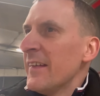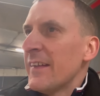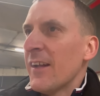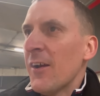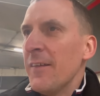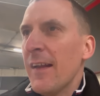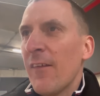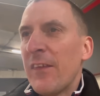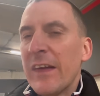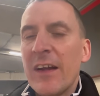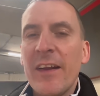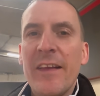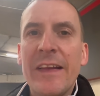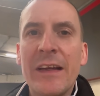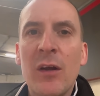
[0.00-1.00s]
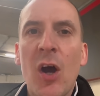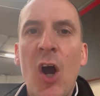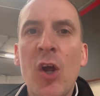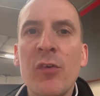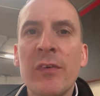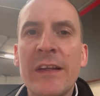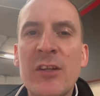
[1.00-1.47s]
You know, nothing, I don't think,
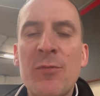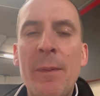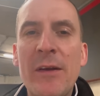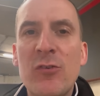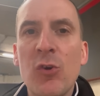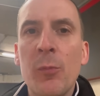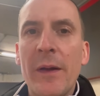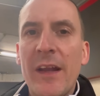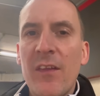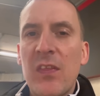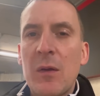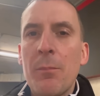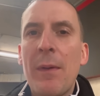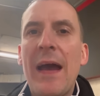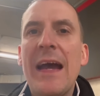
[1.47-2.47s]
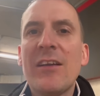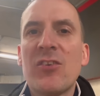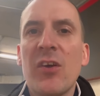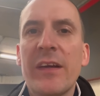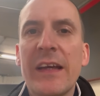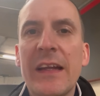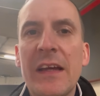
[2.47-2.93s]
overly special, but nothing bad.
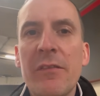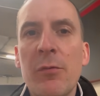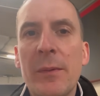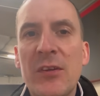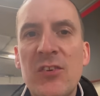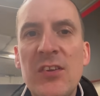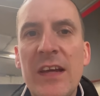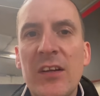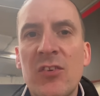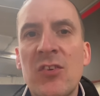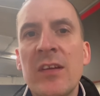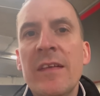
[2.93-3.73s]
So I'm going to give him a 6.